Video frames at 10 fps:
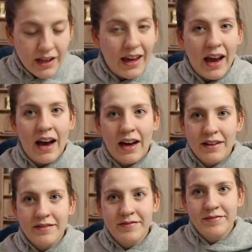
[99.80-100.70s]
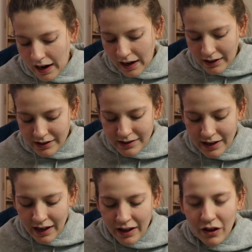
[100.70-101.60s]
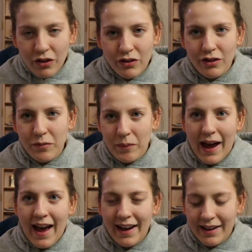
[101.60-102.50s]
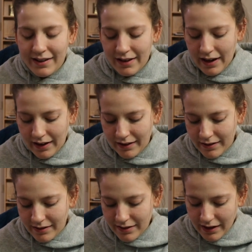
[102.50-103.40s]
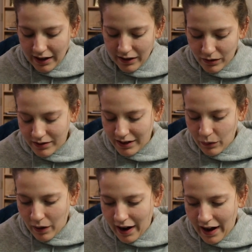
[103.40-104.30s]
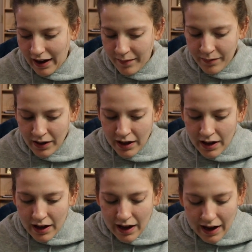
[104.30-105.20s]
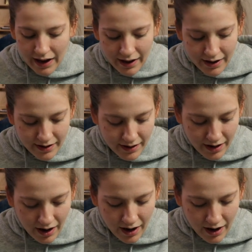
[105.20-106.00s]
Yeah. I'll just kind of go through the bag and like you'll see why. And